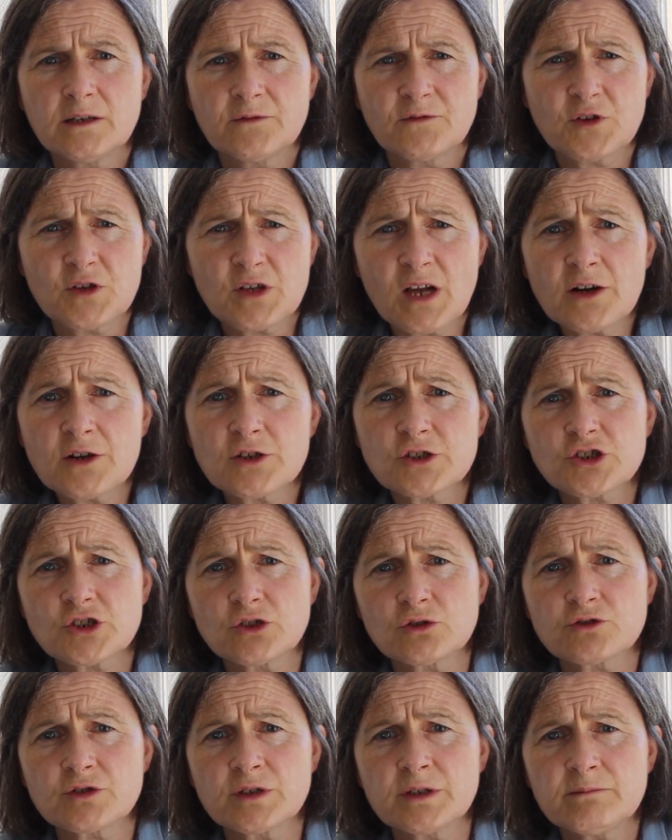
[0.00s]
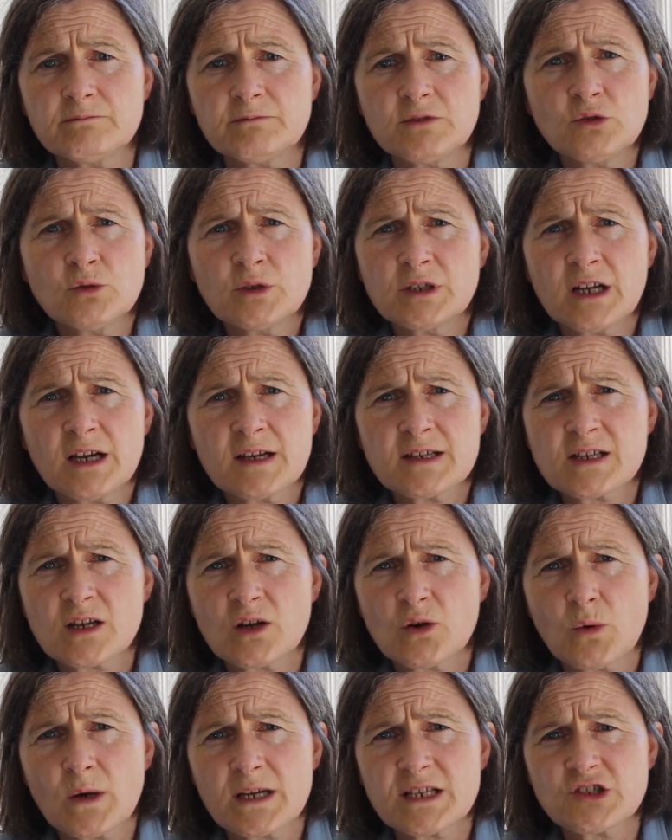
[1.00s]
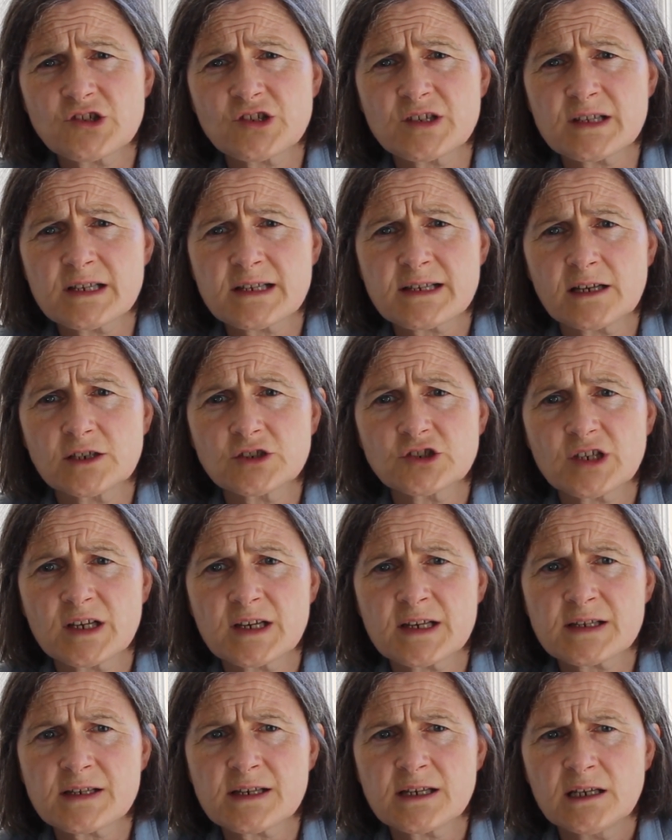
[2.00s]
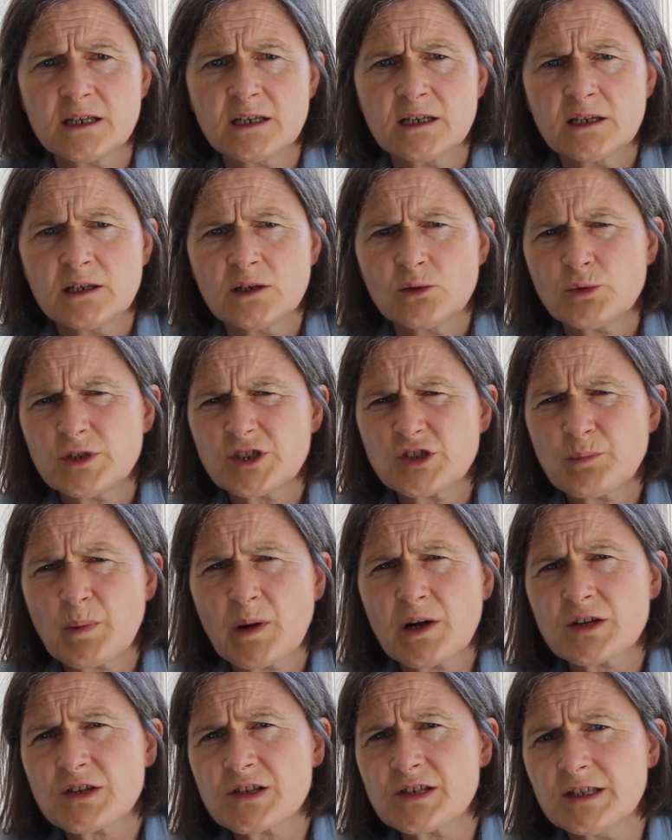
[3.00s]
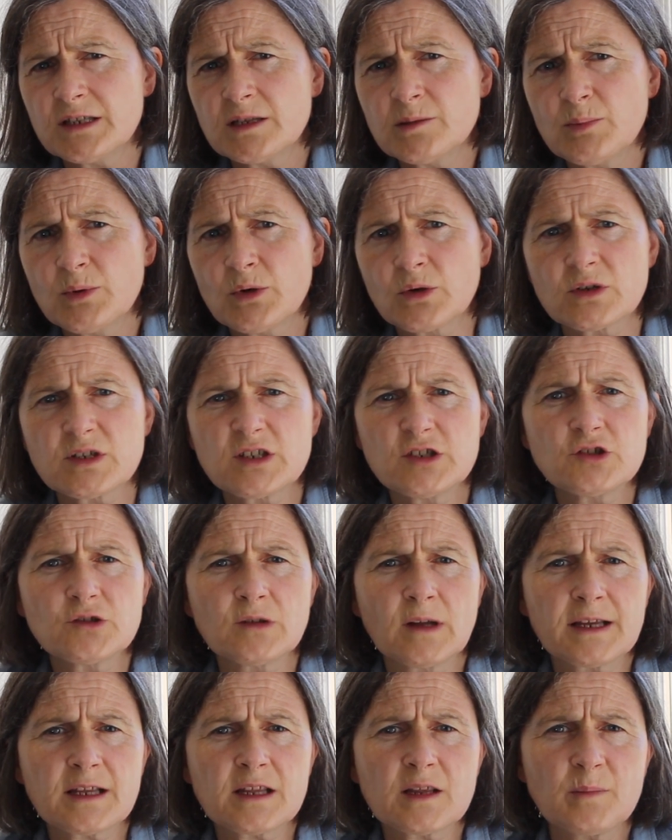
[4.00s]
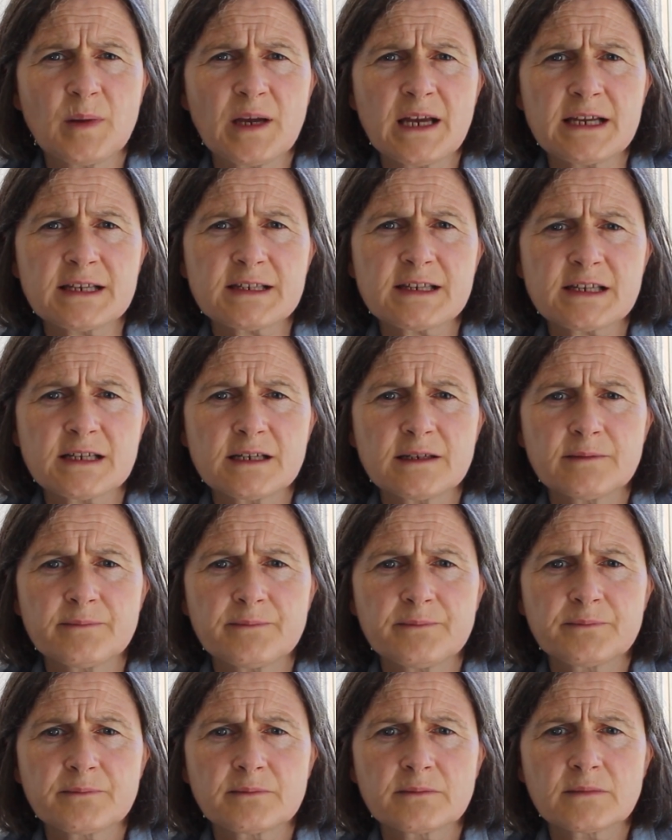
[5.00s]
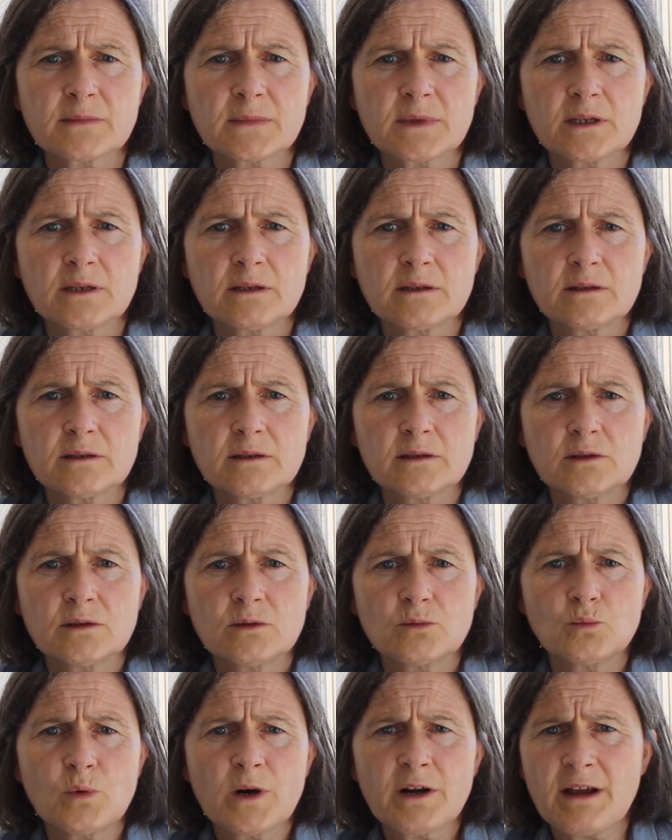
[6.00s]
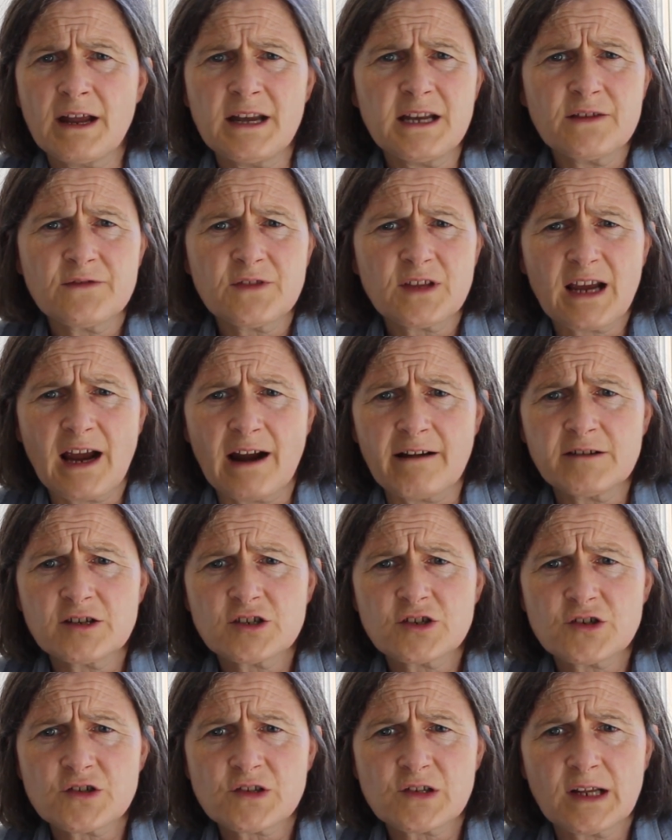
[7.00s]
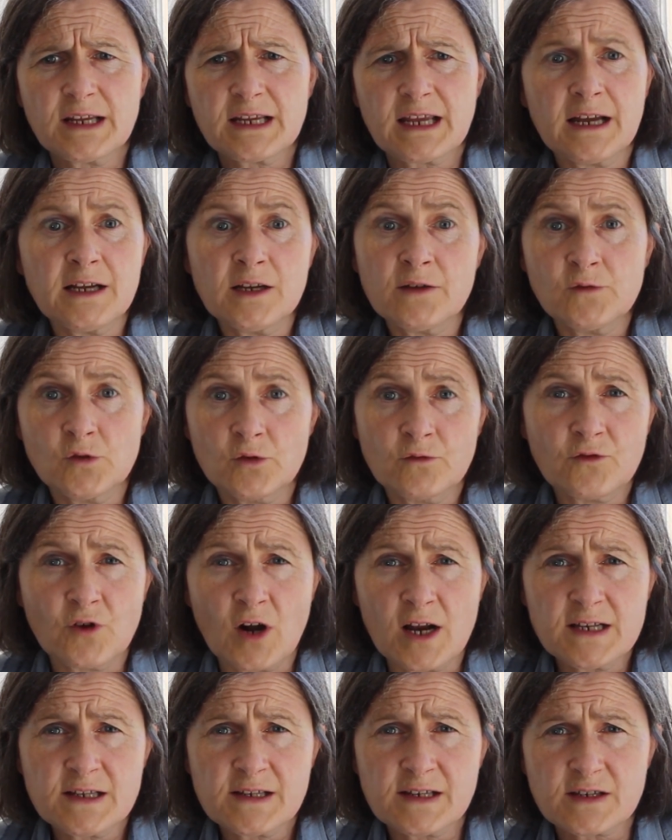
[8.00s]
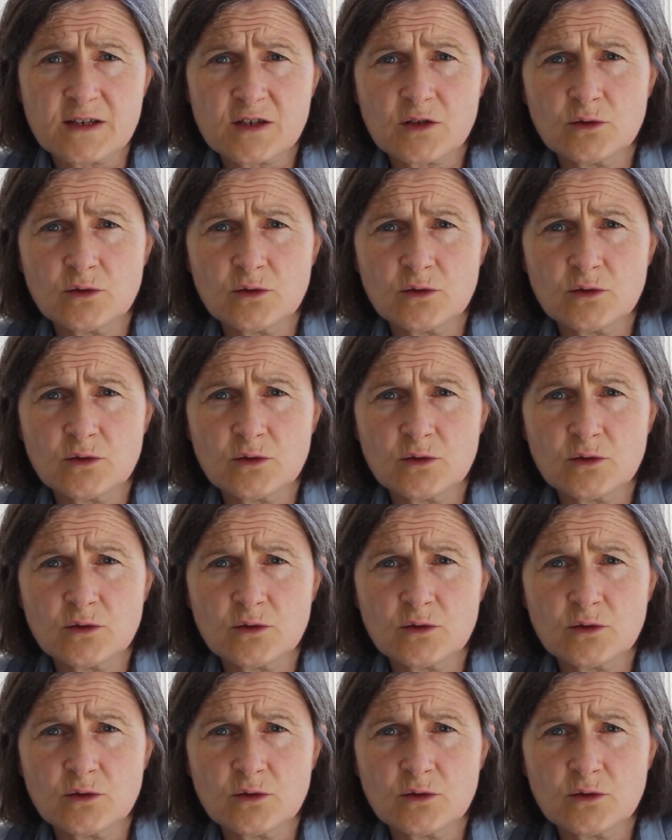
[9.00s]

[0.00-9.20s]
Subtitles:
For younger children, you could ask questions such as, which person in the book did you like the best? Were any of the characters like any of your friends at